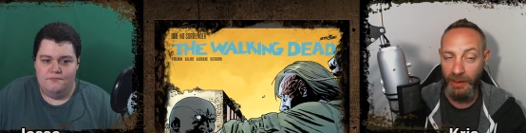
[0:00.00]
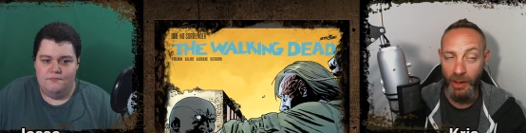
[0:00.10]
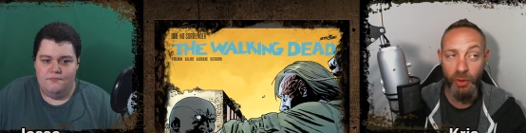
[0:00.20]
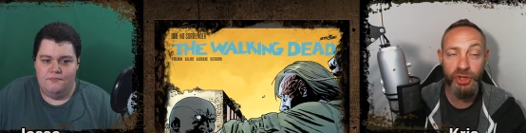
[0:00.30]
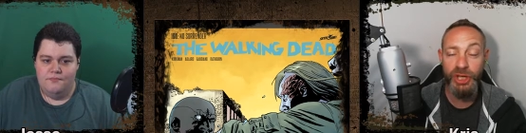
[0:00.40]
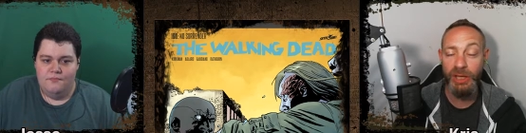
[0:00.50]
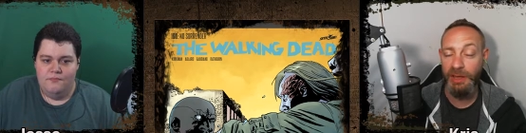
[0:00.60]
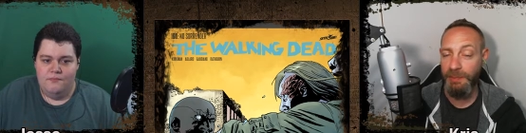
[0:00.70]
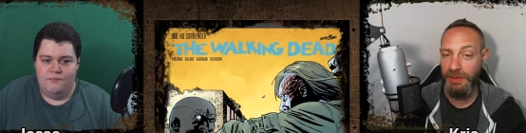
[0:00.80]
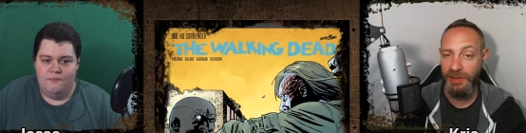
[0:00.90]
Speaker 1: Like, oh shit,
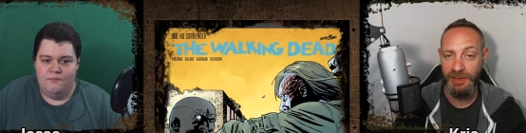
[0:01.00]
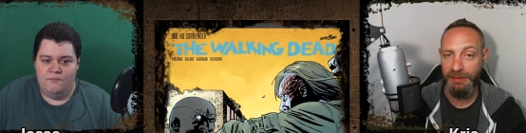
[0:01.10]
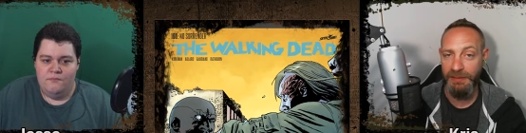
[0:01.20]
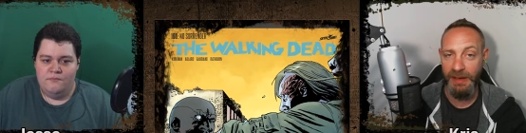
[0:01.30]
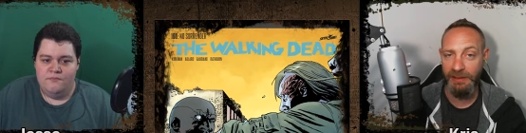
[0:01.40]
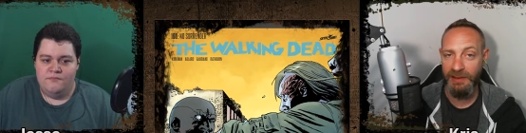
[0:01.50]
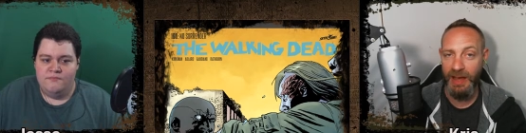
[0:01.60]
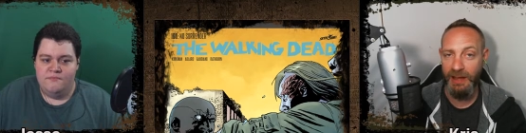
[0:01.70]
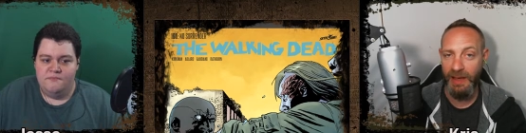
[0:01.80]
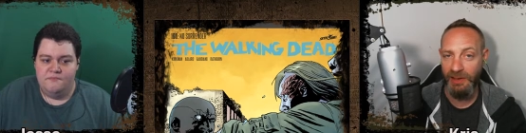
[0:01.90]
this bitch is gonna fight this
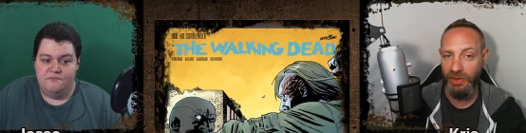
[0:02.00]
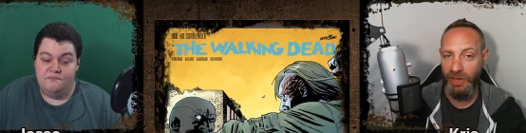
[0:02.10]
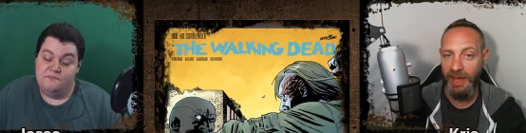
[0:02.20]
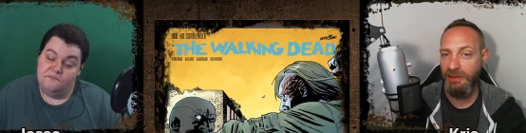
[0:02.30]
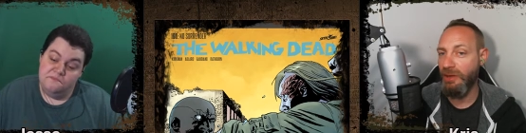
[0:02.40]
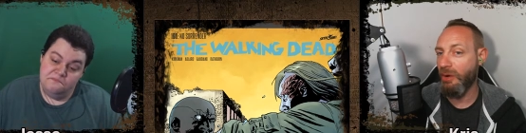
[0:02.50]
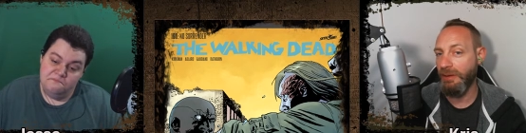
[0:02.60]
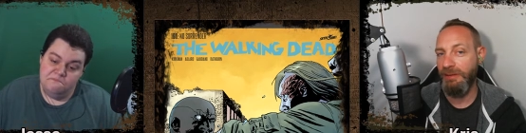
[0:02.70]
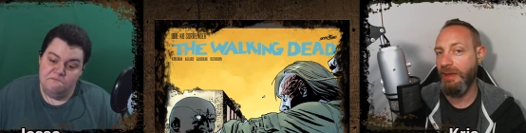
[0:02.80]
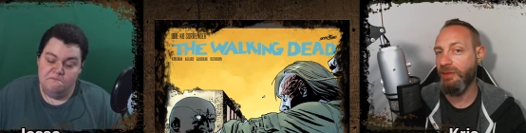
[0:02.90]
guy. Like she had no
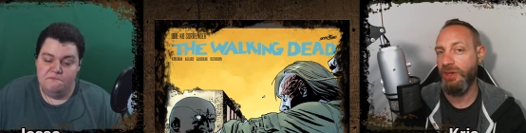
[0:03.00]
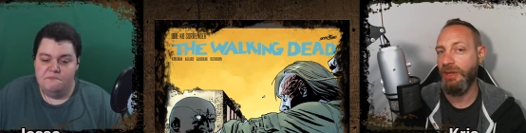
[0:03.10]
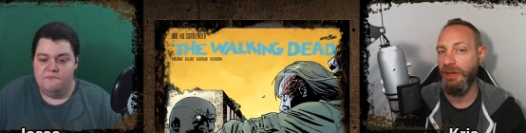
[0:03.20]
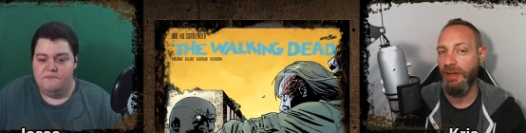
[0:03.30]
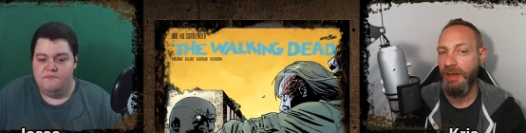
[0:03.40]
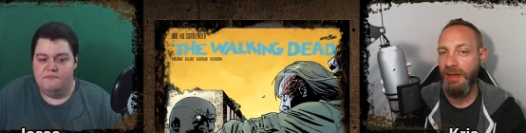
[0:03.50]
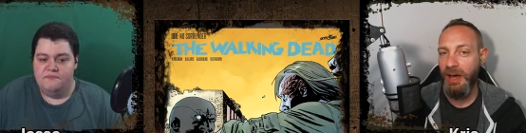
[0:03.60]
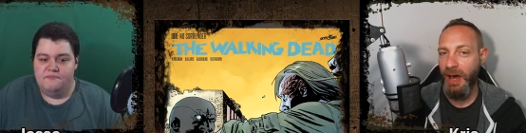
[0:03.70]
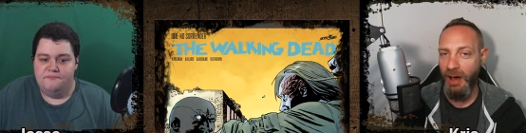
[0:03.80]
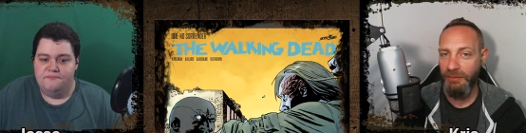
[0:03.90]
intention
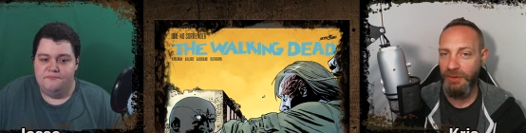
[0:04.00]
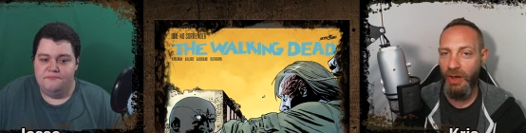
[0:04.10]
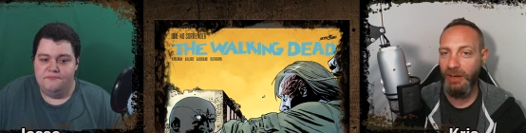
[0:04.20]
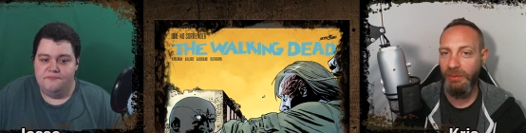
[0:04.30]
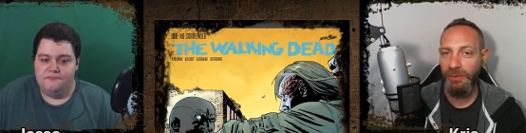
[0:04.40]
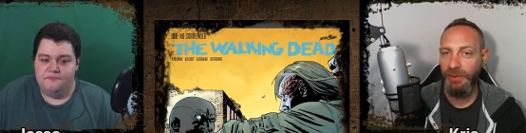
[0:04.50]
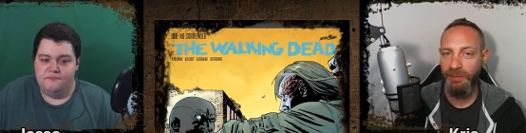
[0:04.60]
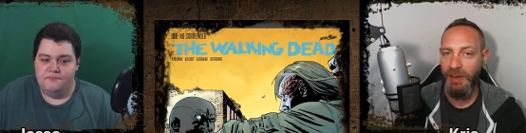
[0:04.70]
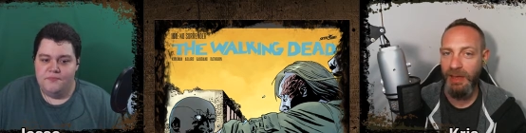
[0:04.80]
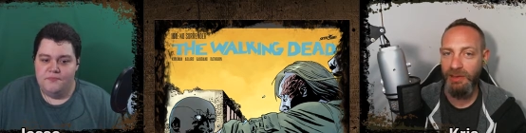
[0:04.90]
of talking with this
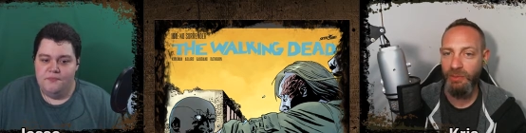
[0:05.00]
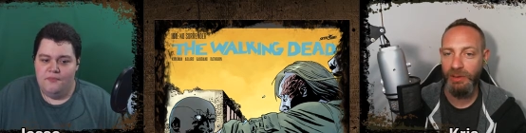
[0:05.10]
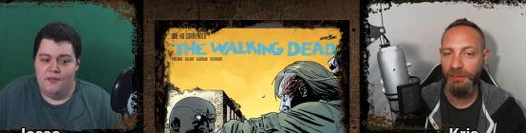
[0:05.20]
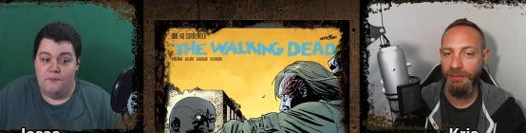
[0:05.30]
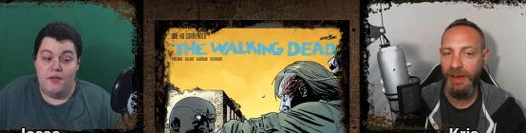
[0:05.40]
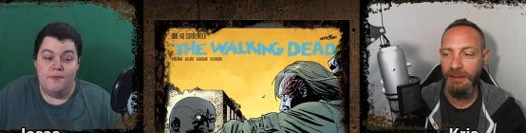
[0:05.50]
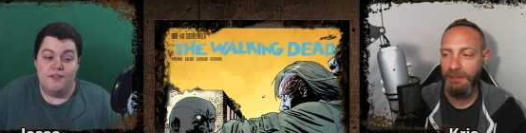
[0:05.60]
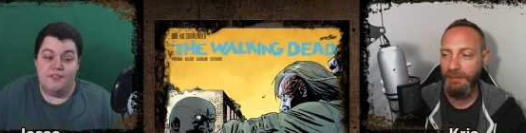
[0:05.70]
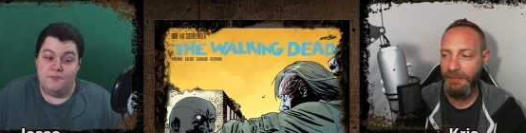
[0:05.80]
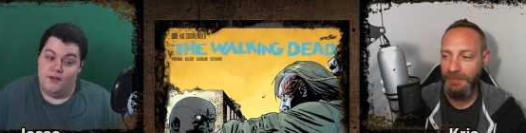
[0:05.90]
man. She even a
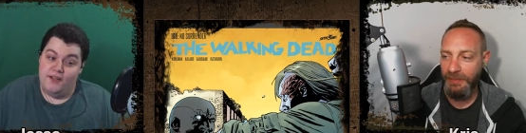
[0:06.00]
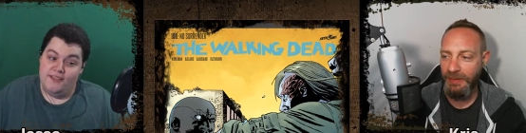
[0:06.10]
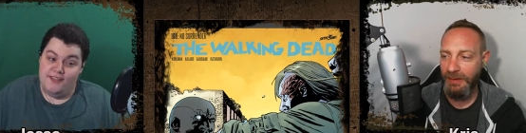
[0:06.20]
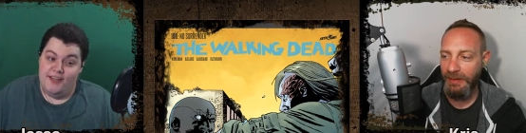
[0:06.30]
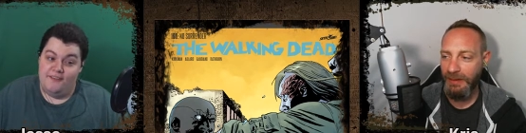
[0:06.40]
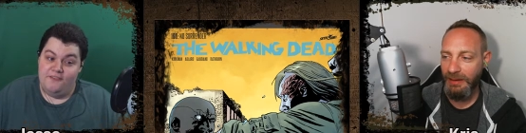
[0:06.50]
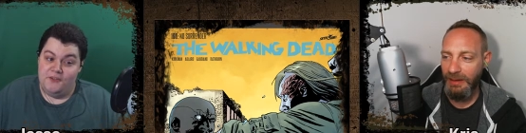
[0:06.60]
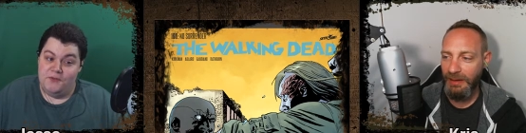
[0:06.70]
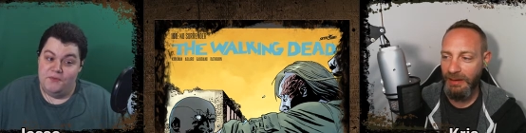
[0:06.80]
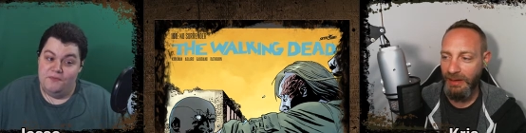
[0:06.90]
surprise
Speaker 2: him. knife too.
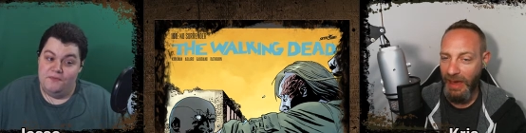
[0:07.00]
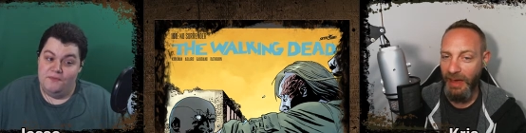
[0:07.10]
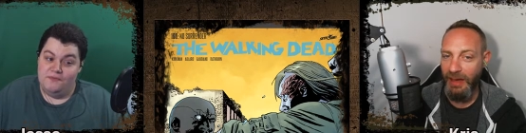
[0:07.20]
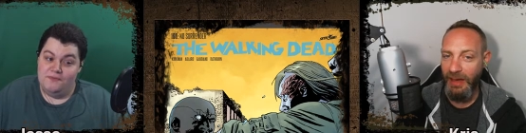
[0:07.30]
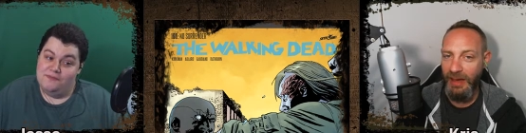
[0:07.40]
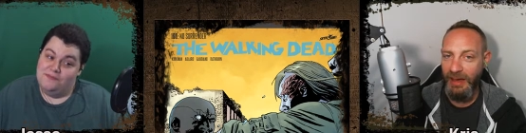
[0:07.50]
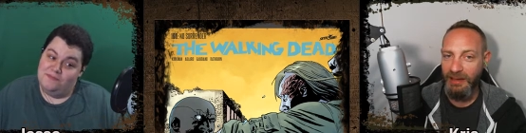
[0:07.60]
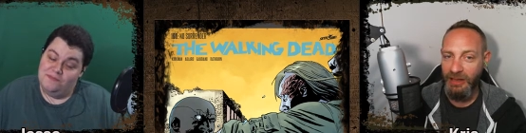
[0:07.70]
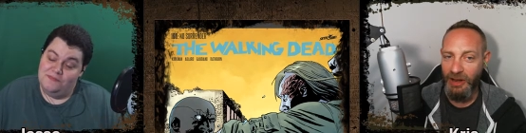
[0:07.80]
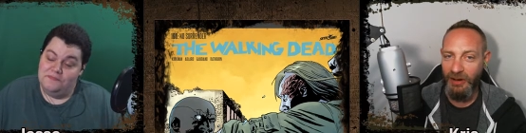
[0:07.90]
Speaker 1: Yeah,
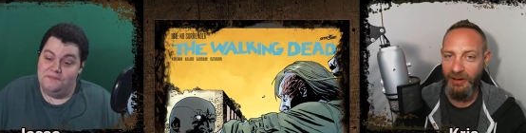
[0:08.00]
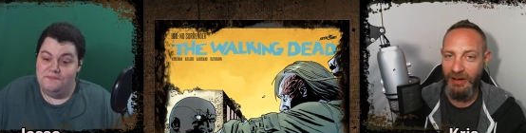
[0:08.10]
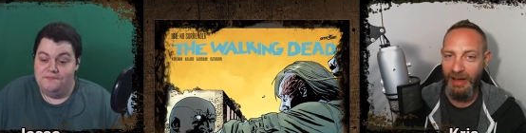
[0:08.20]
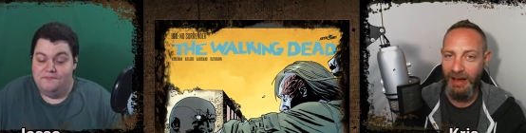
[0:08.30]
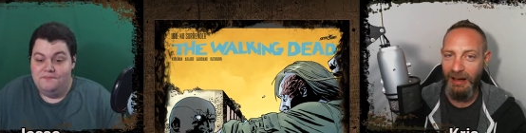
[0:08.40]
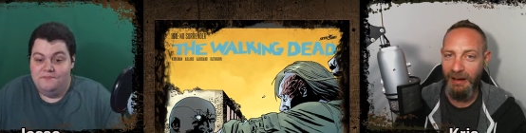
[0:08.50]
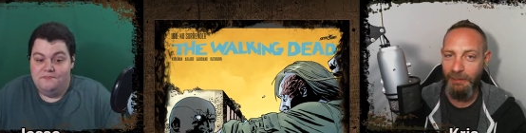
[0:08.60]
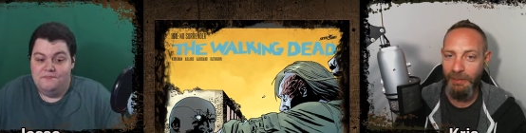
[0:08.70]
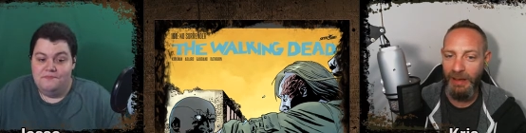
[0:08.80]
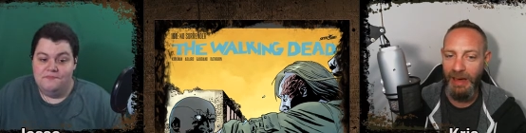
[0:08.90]
you know.
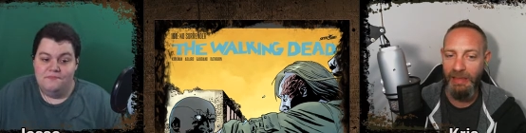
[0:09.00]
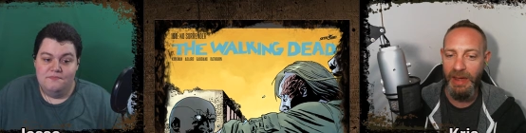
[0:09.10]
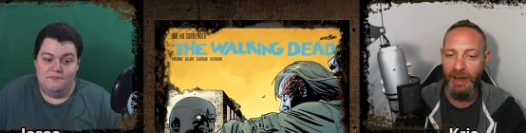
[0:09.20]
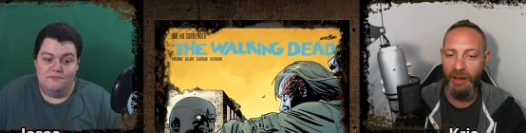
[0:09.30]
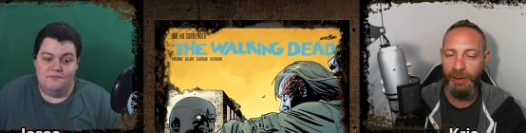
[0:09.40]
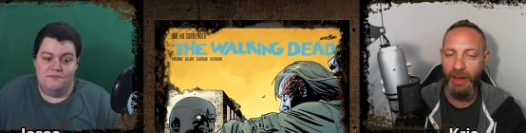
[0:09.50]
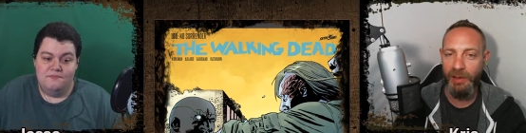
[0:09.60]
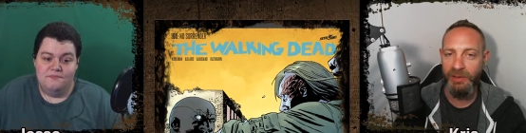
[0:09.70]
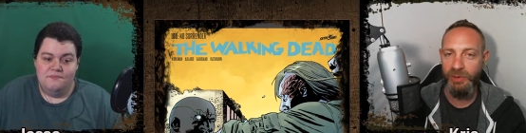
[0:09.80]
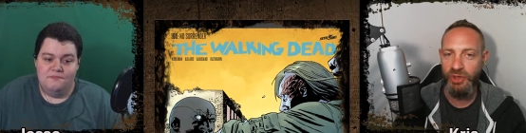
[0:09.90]
Um, and then I, but I
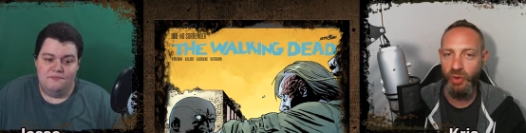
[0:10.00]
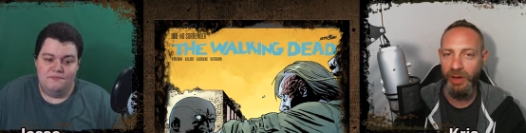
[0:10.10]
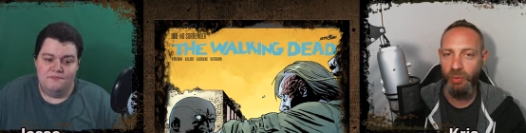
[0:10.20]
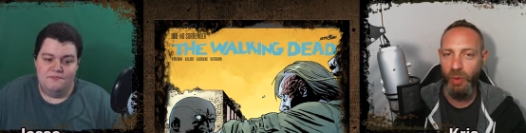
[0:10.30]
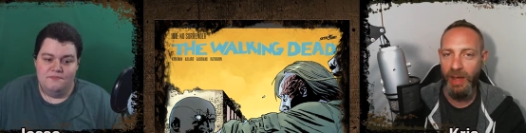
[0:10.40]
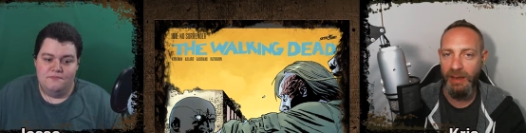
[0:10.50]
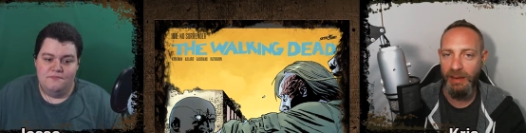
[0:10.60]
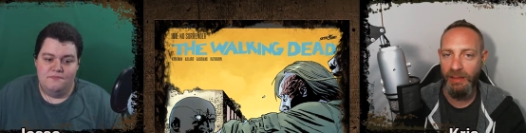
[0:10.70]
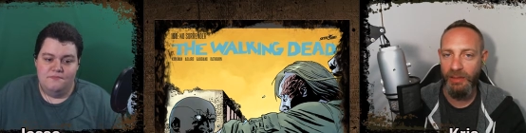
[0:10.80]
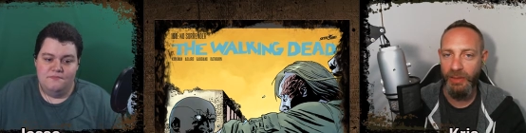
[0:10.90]
also enjoyed when
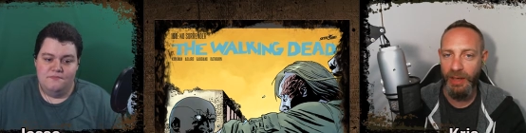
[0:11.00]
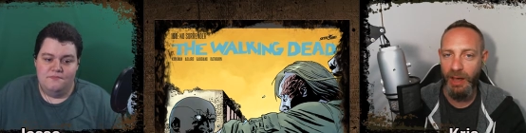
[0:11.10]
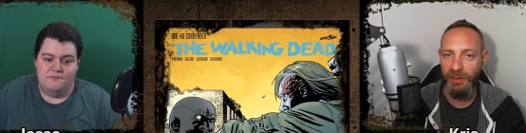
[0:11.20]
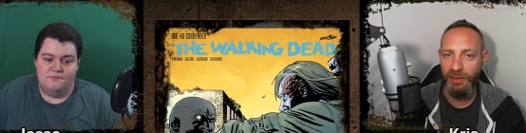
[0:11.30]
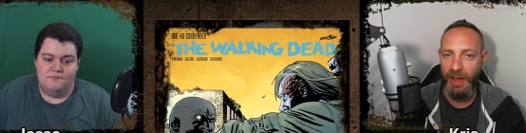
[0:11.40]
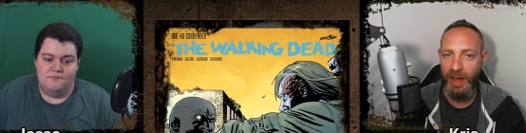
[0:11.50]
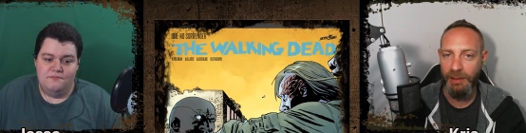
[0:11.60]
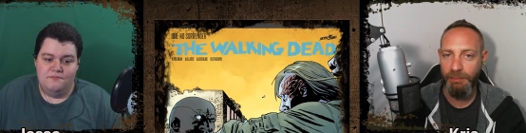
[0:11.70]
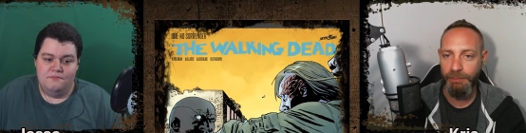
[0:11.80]
the guns got